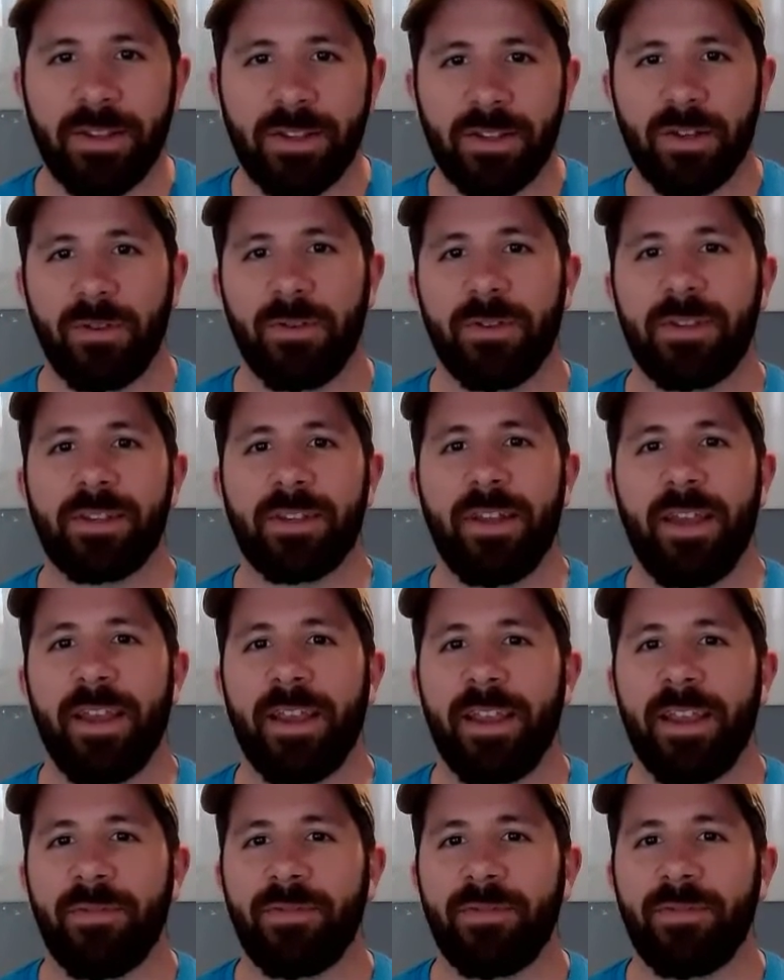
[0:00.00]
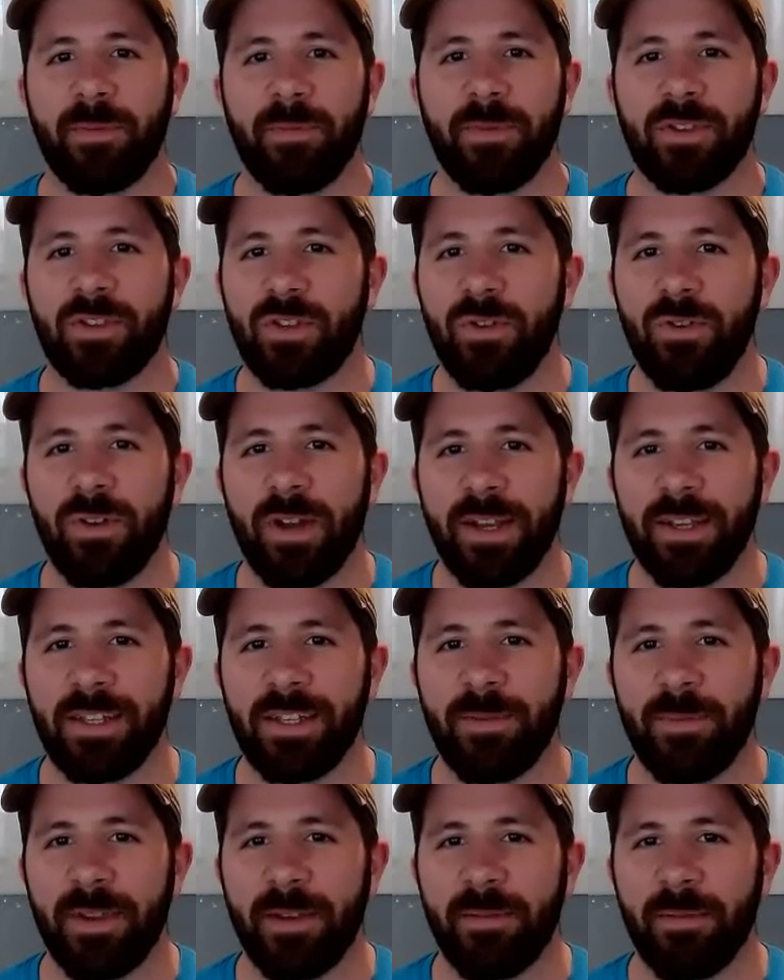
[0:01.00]
So it's like, if someone's too nice
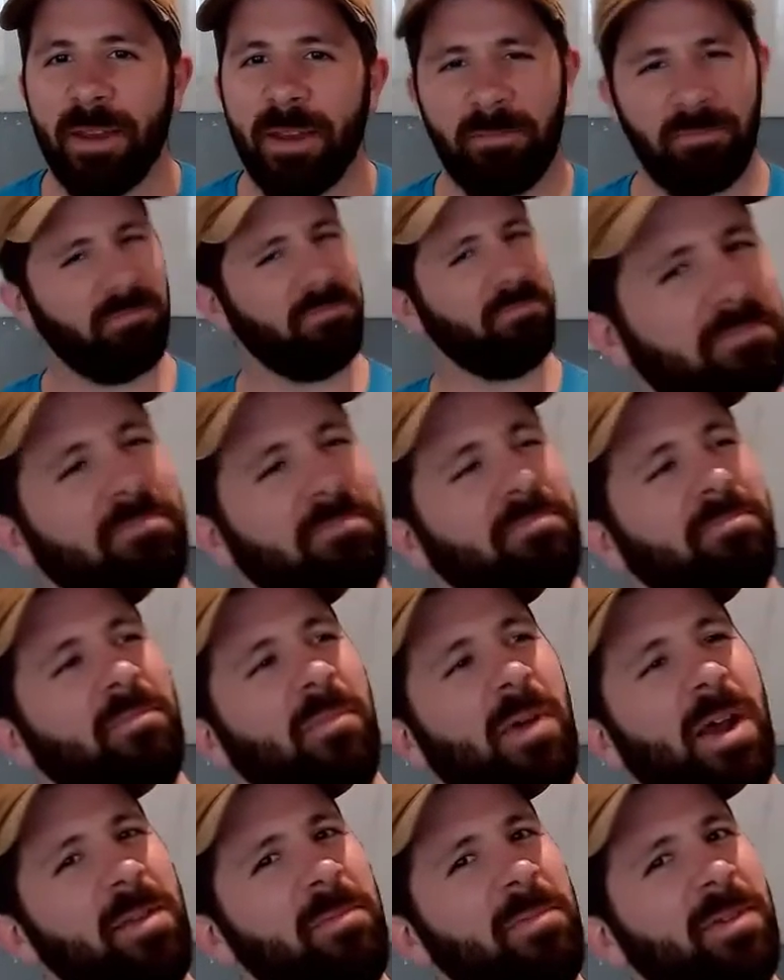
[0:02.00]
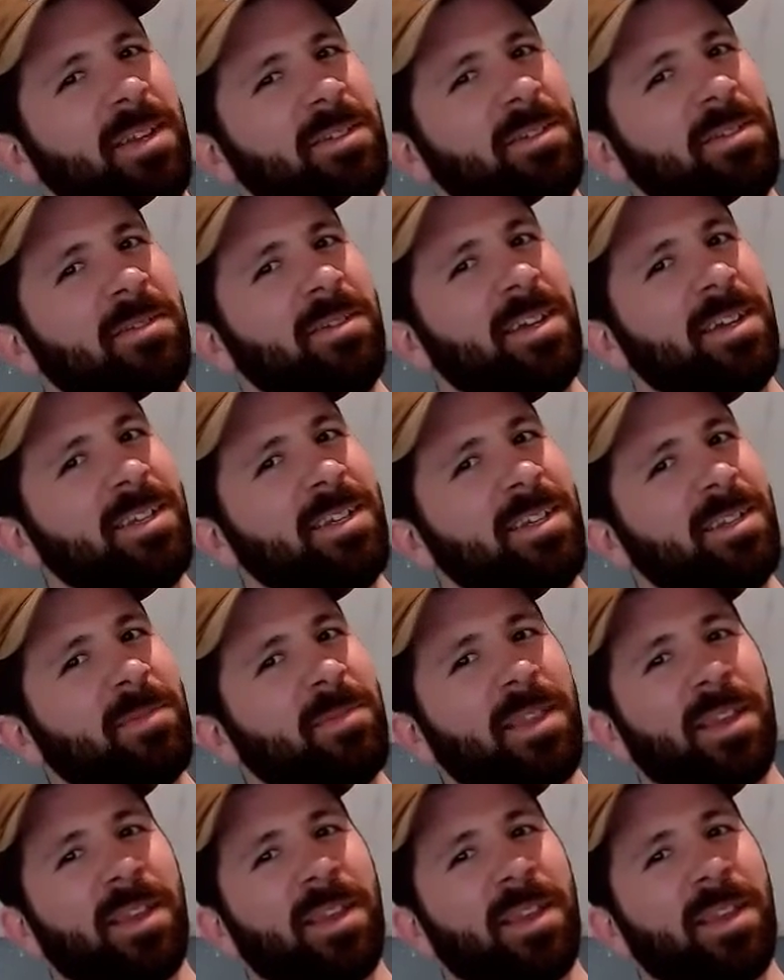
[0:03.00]
to me, I'm like, why are you being so nice to me?